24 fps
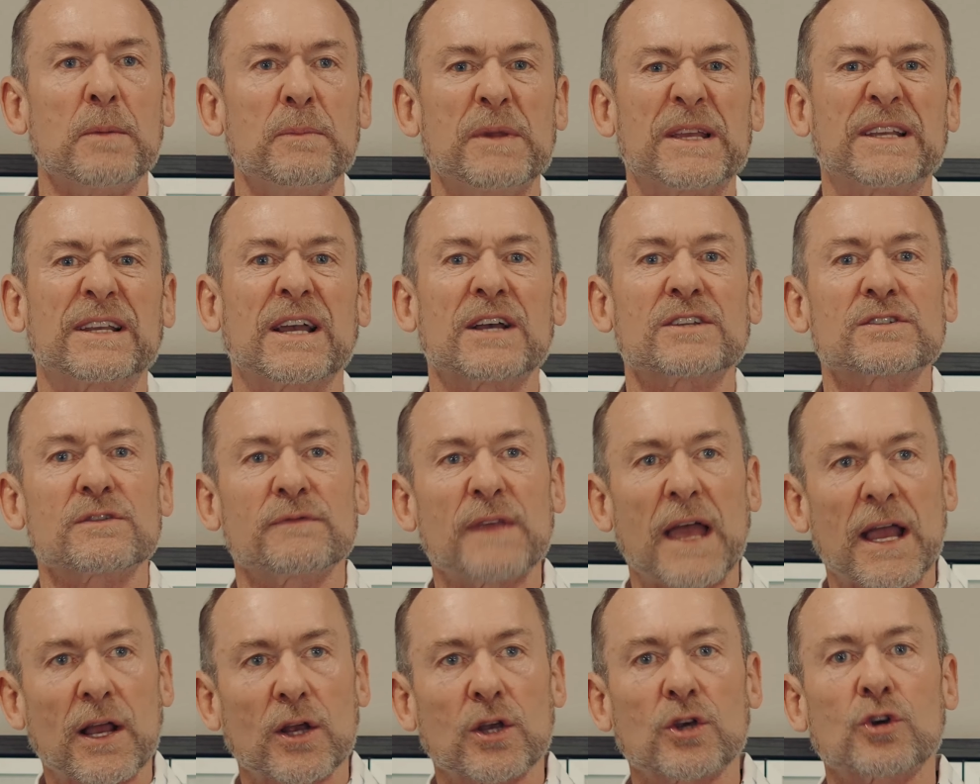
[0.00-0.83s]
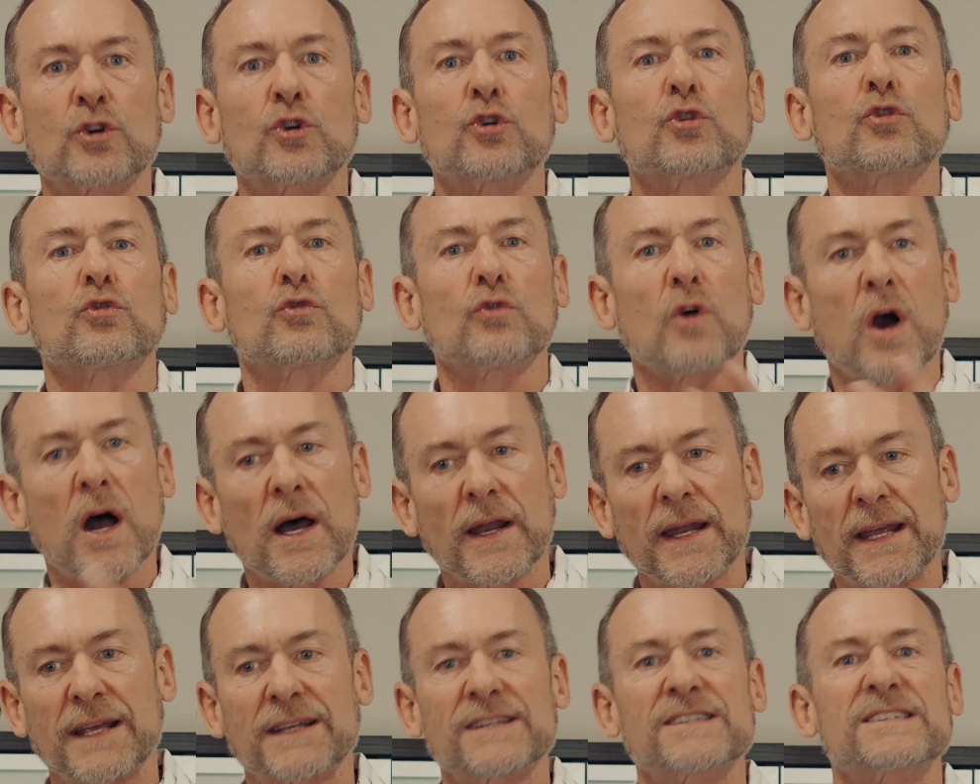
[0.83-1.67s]
And because of that
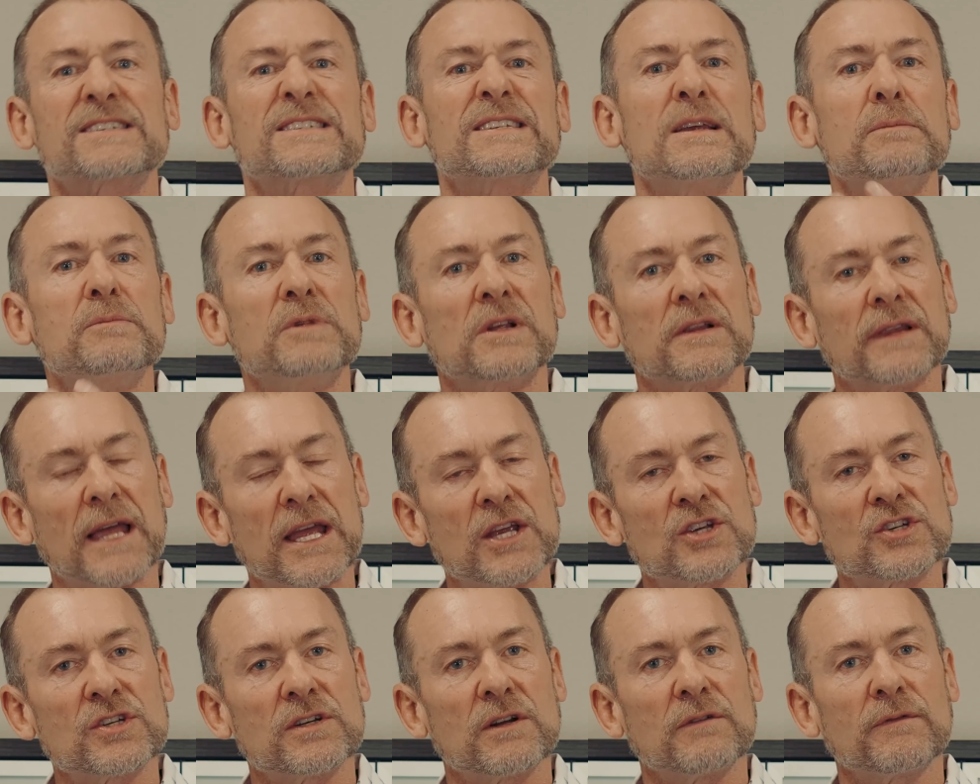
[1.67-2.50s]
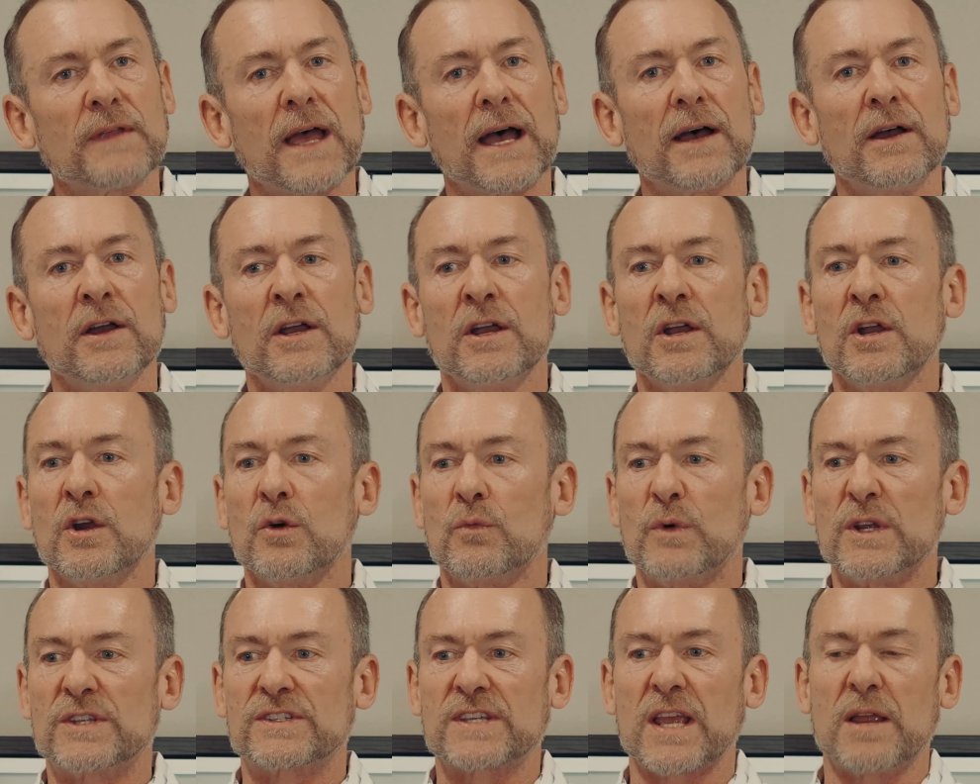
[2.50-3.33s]
chronic stimulation of that,
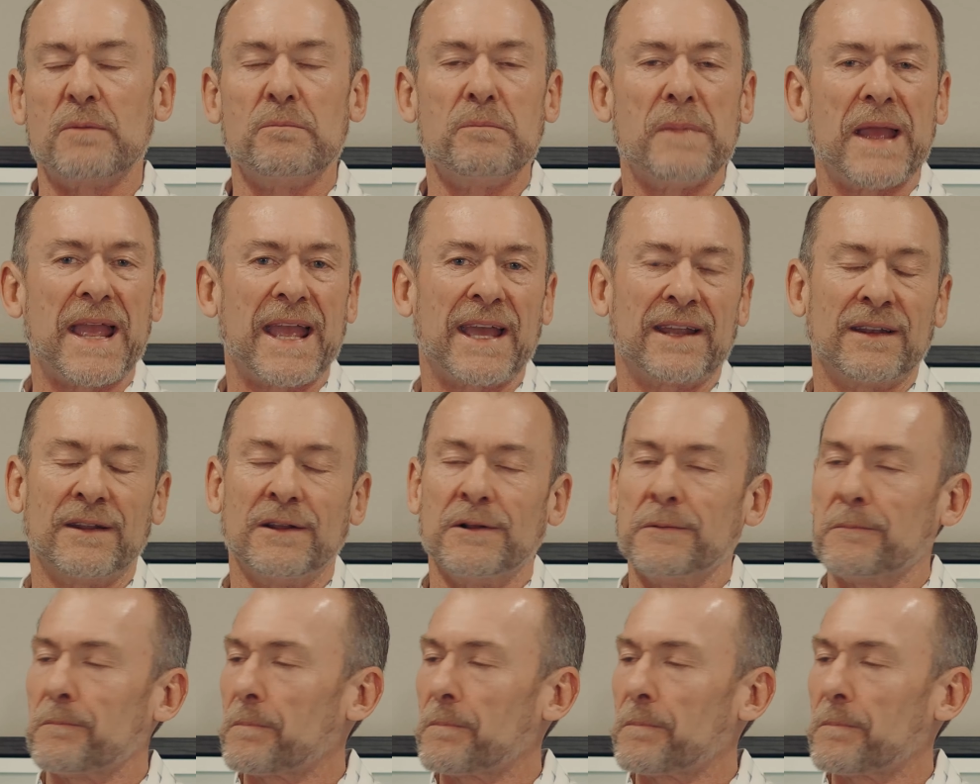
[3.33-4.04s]
we say, man,